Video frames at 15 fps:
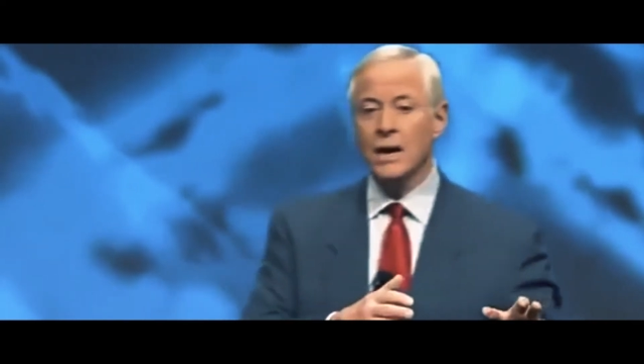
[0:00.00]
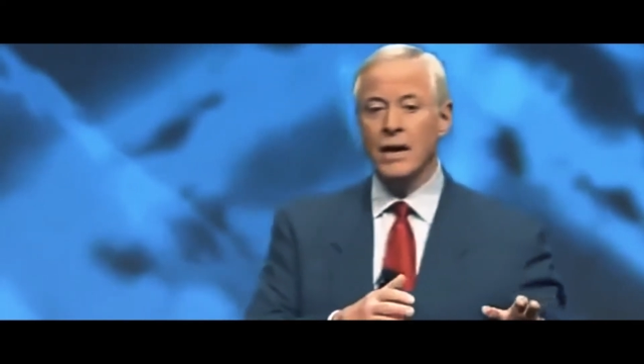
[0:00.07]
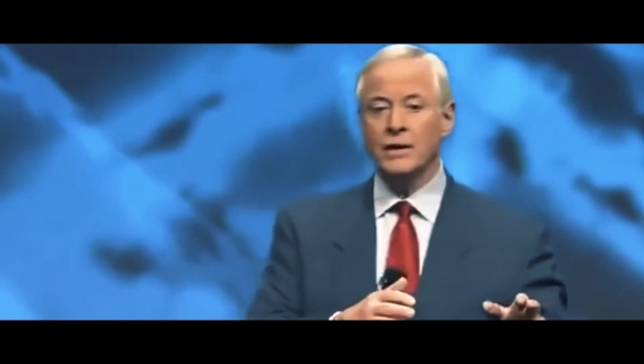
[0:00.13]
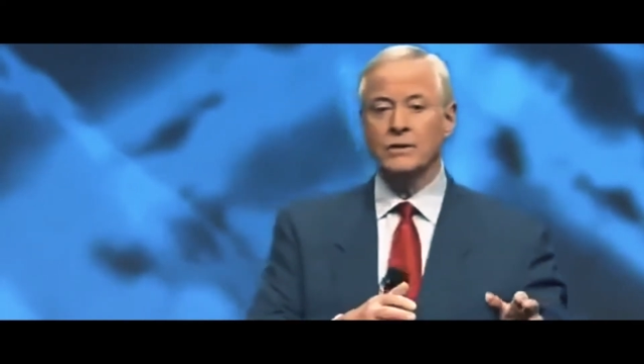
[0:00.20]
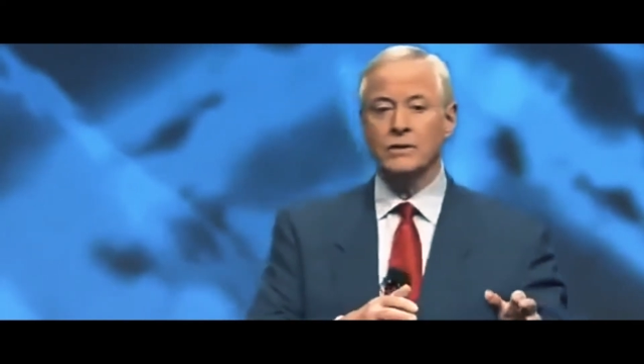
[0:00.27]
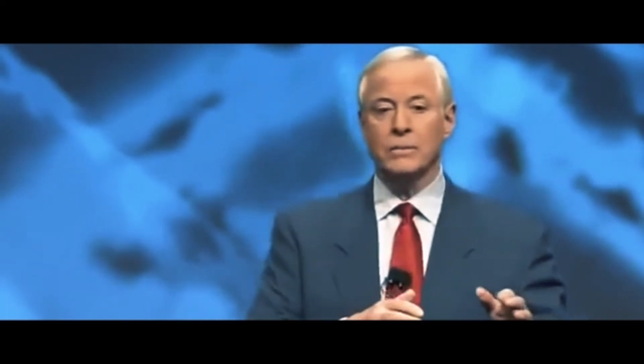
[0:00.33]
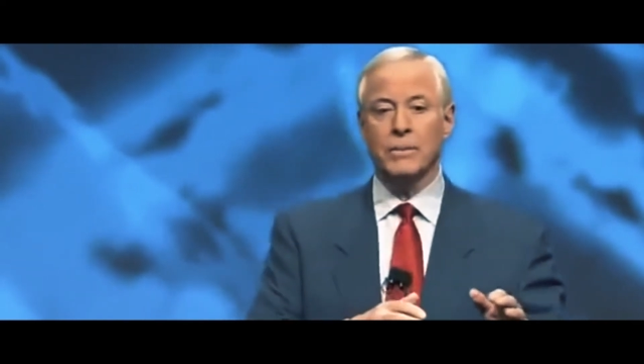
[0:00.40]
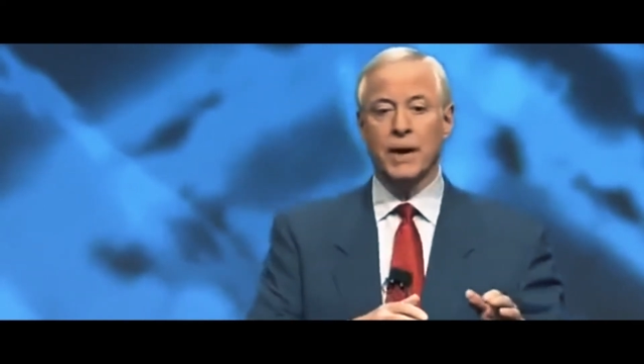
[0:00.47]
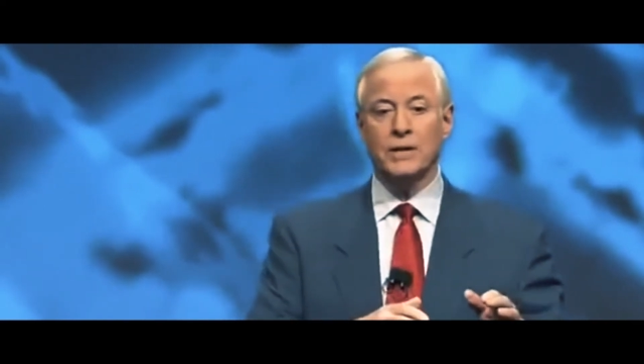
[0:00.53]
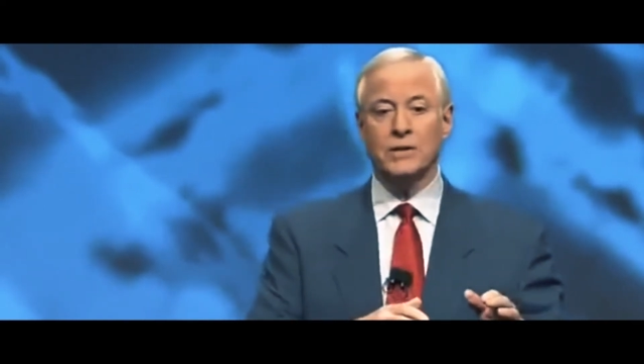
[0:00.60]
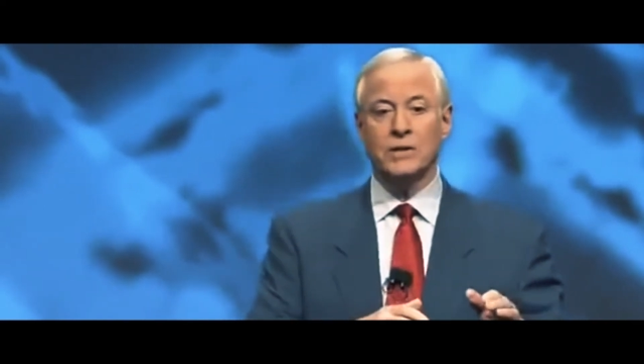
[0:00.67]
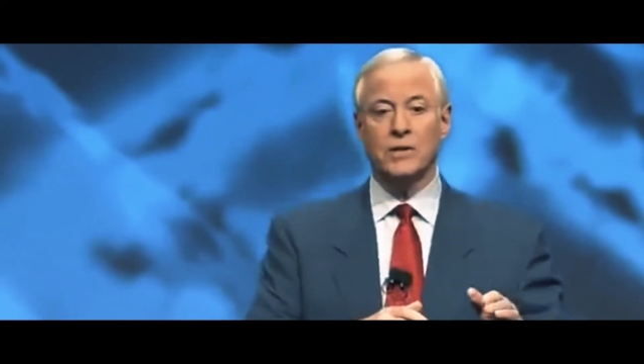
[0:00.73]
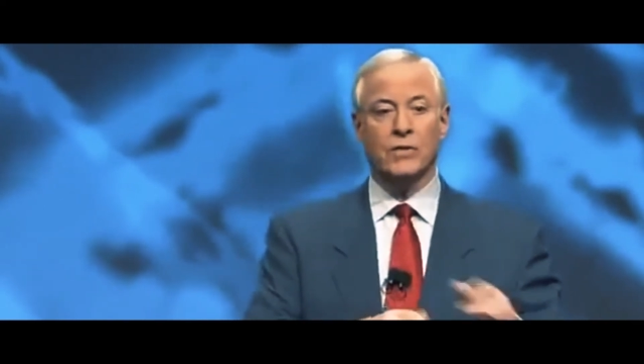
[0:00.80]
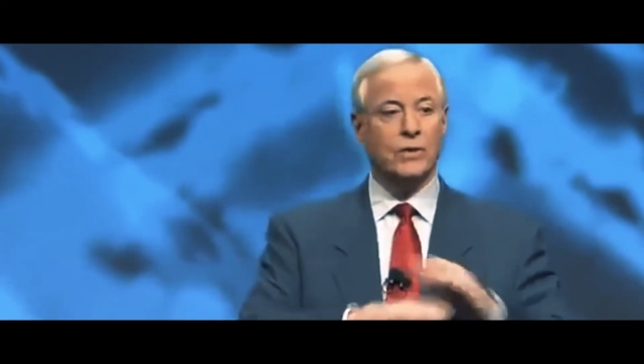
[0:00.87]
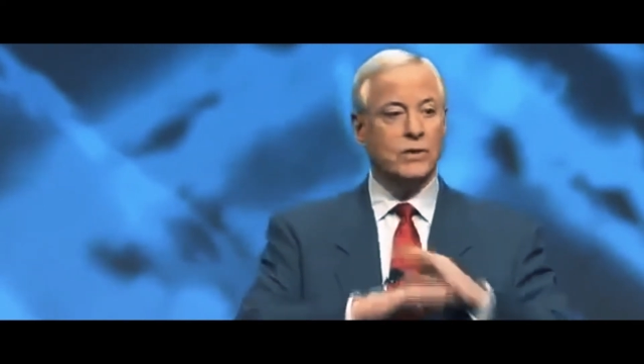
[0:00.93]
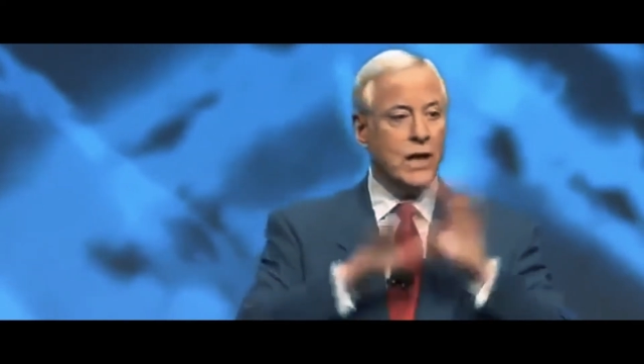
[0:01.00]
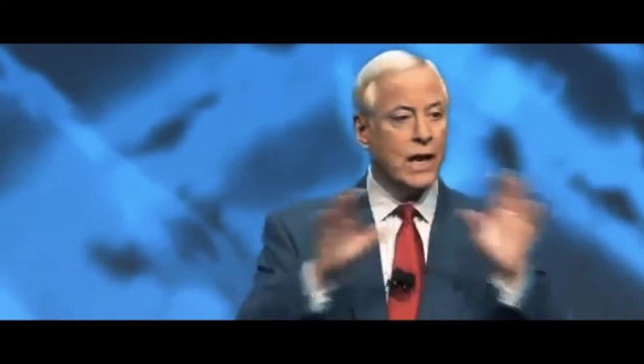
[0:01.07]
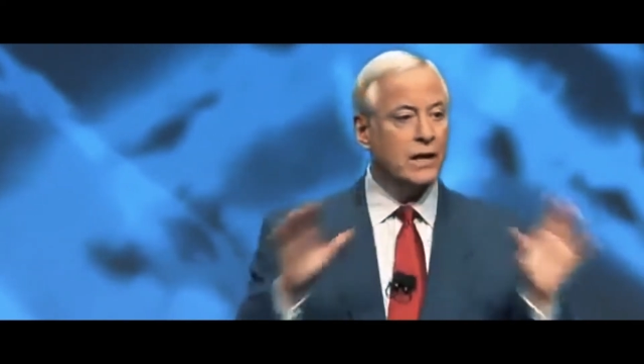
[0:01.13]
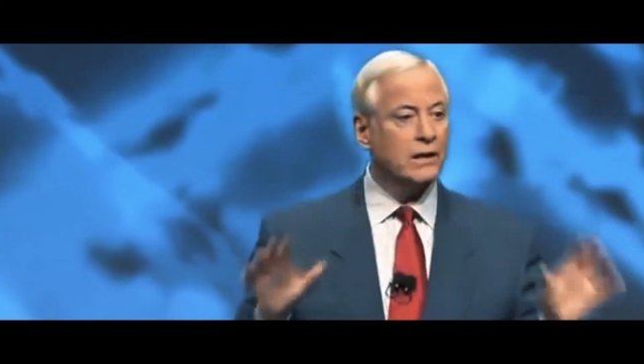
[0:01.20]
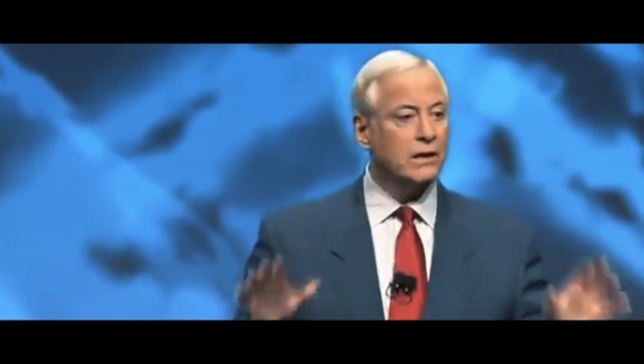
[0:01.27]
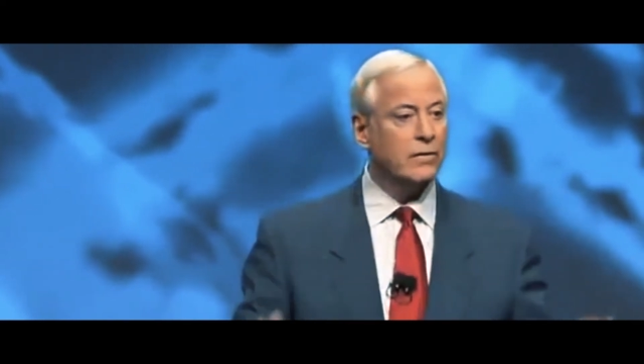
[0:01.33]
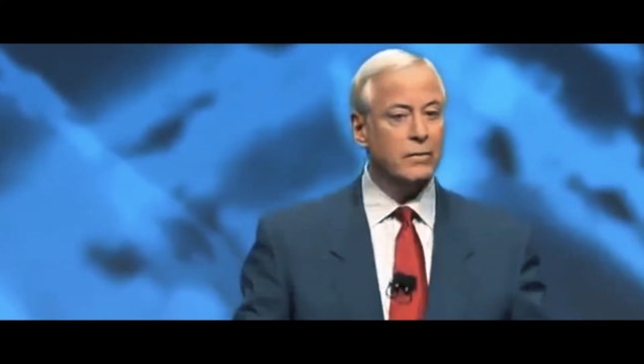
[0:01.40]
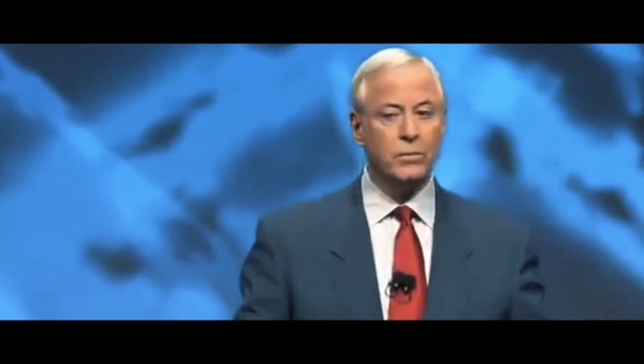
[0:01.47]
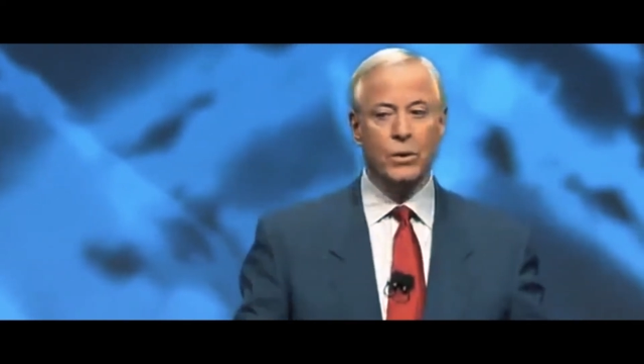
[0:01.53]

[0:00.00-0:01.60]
It's the basis of the scientific